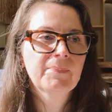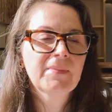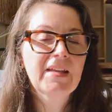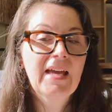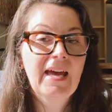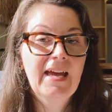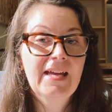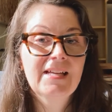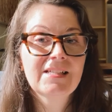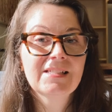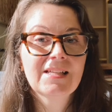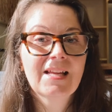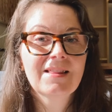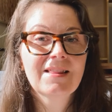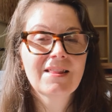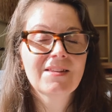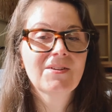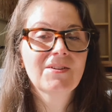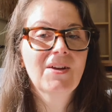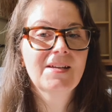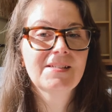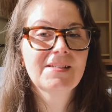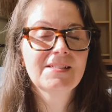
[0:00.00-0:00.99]
18th,
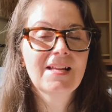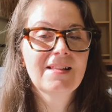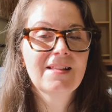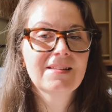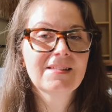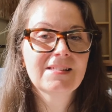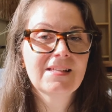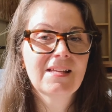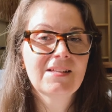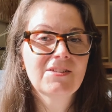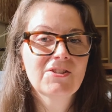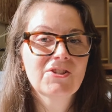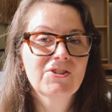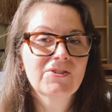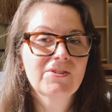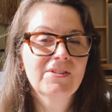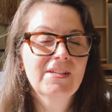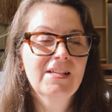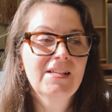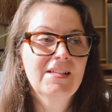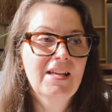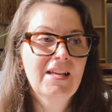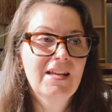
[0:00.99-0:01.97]
19th
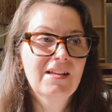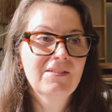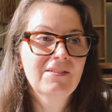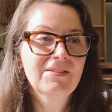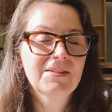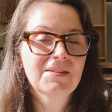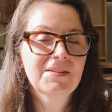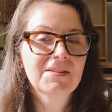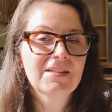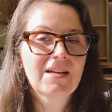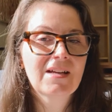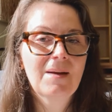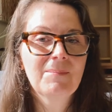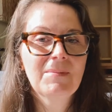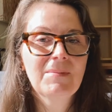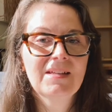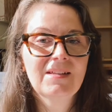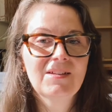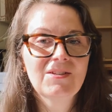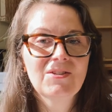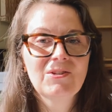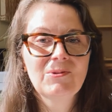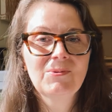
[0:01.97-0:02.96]
century England
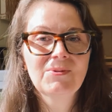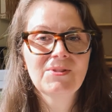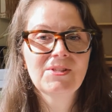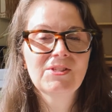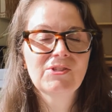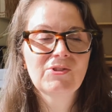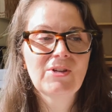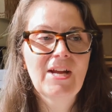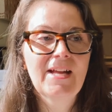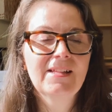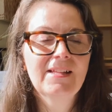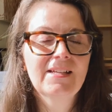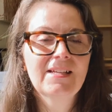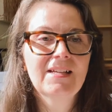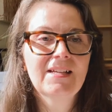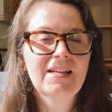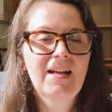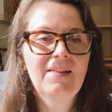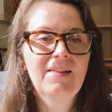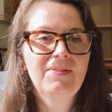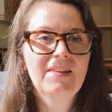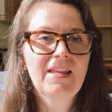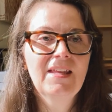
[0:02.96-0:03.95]
coming into Australia,
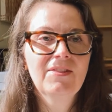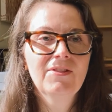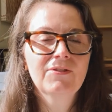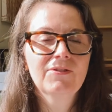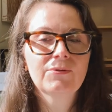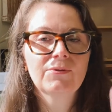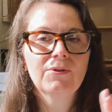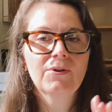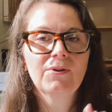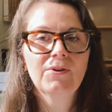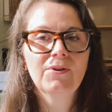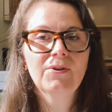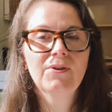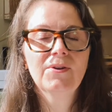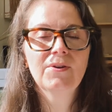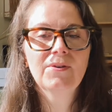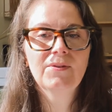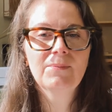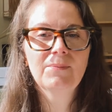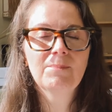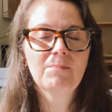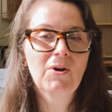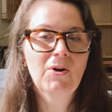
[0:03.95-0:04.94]
and then through
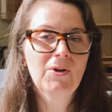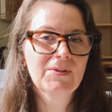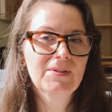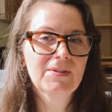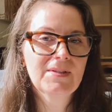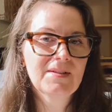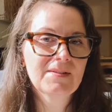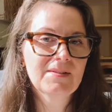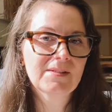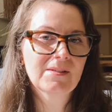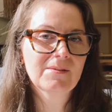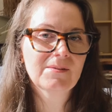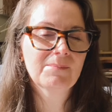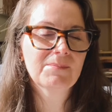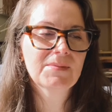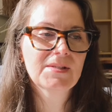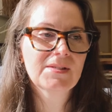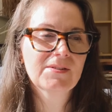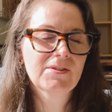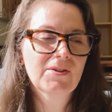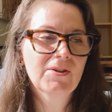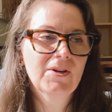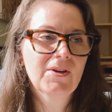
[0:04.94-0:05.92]
modernism.
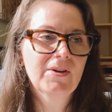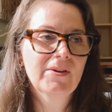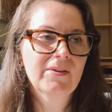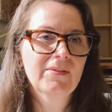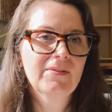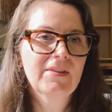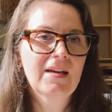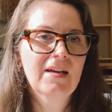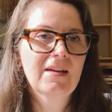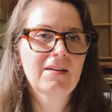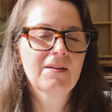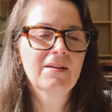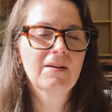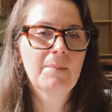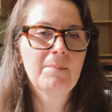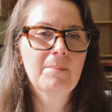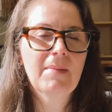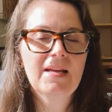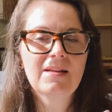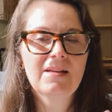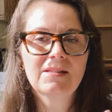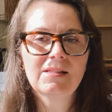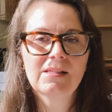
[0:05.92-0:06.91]
So that
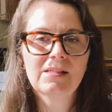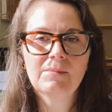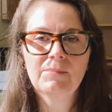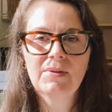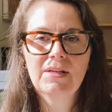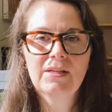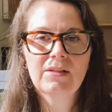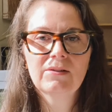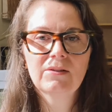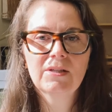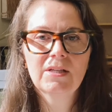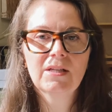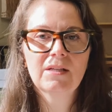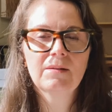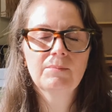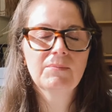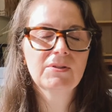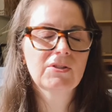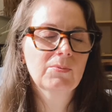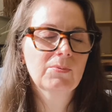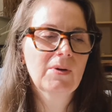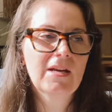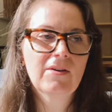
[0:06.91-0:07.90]
amazing period
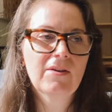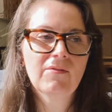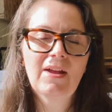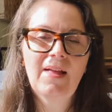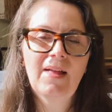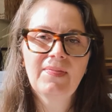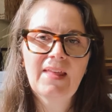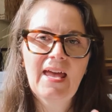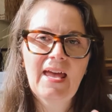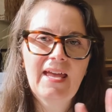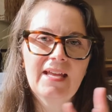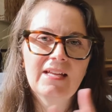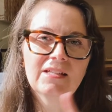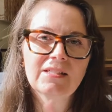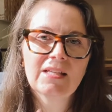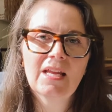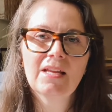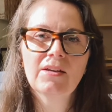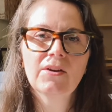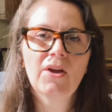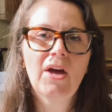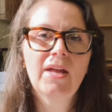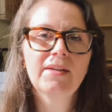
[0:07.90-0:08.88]
between around the
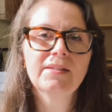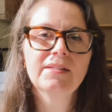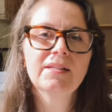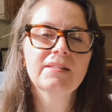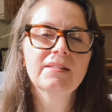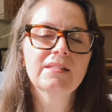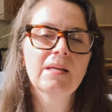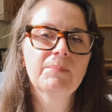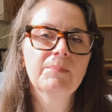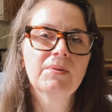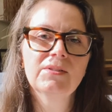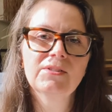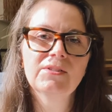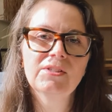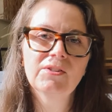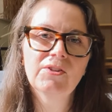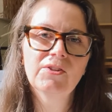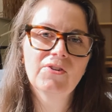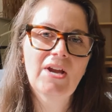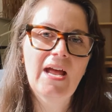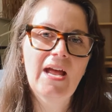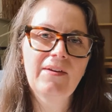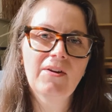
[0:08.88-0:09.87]
1890s up until
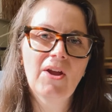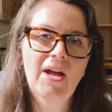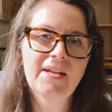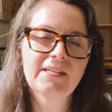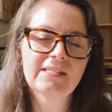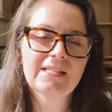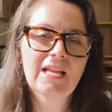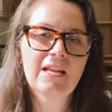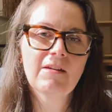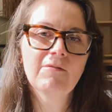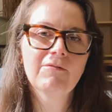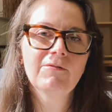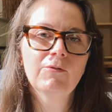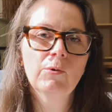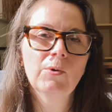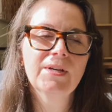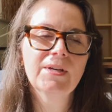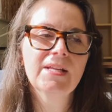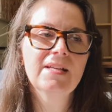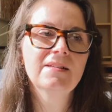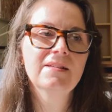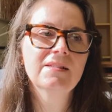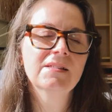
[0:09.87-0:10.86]
around
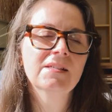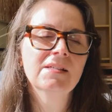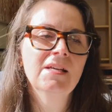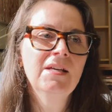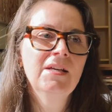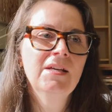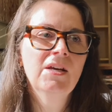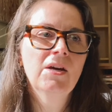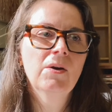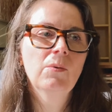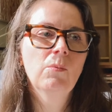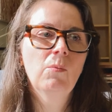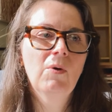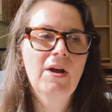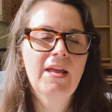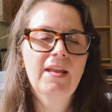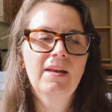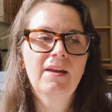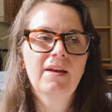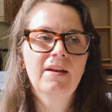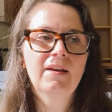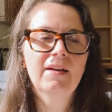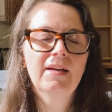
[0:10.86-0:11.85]
1940s,
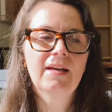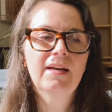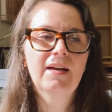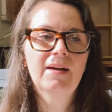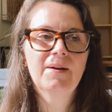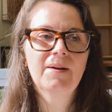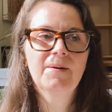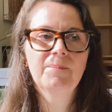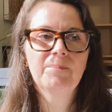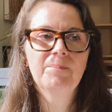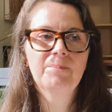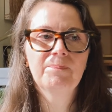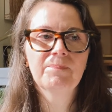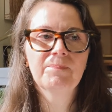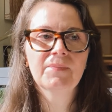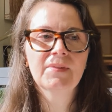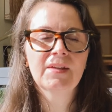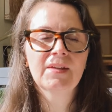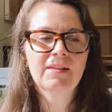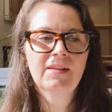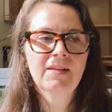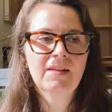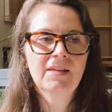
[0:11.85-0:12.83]
when
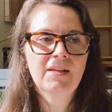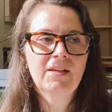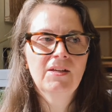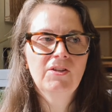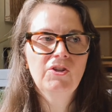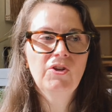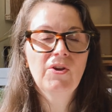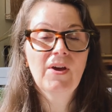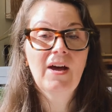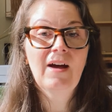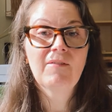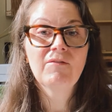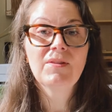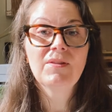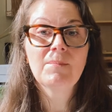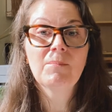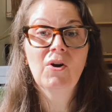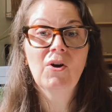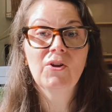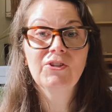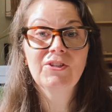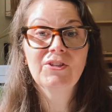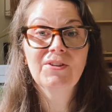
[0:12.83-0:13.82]
you have the
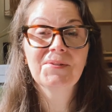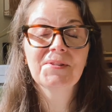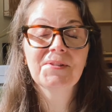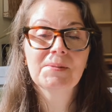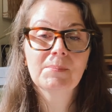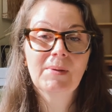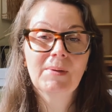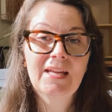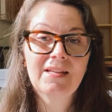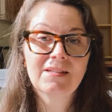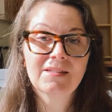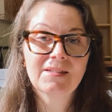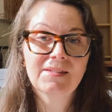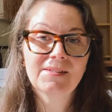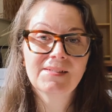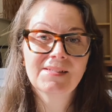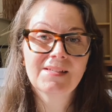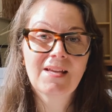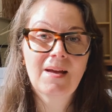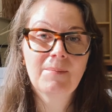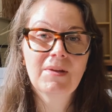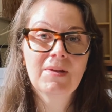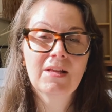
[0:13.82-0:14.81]
modernist painters
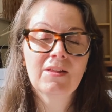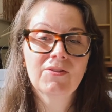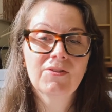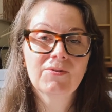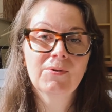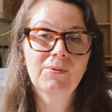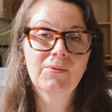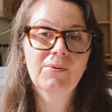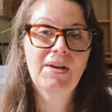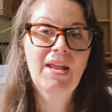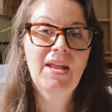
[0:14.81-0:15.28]
coming through and